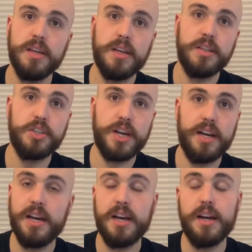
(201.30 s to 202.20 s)

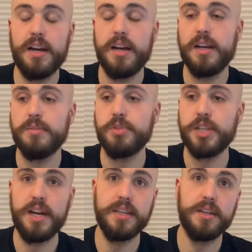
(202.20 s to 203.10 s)

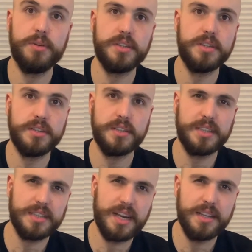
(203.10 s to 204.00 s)
China was
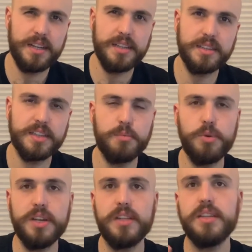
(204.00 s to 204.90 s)
signaling some
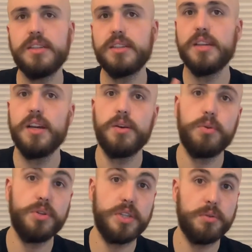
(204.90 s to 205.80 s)
weakness,
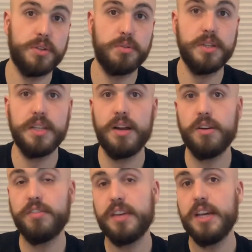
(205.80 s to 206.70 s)
Russia was running out
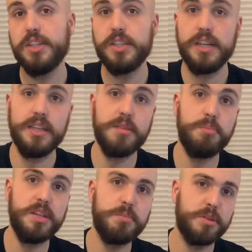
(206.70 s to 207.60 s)
of cash, and the
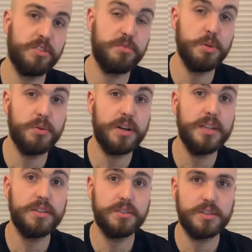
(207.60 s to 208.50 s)
impeachment of Bill
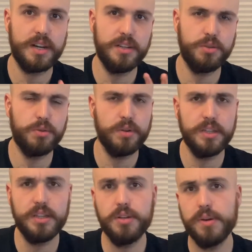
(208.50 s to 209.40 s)
Clinton started to run
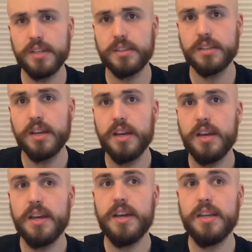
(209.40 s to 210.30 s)
in US,
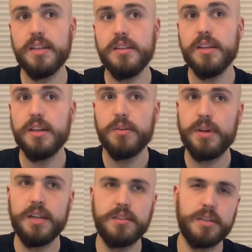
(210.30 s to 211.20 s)
and we
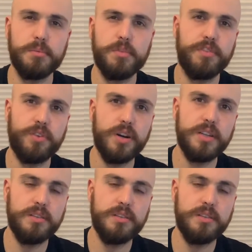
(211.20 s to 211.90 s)
had some four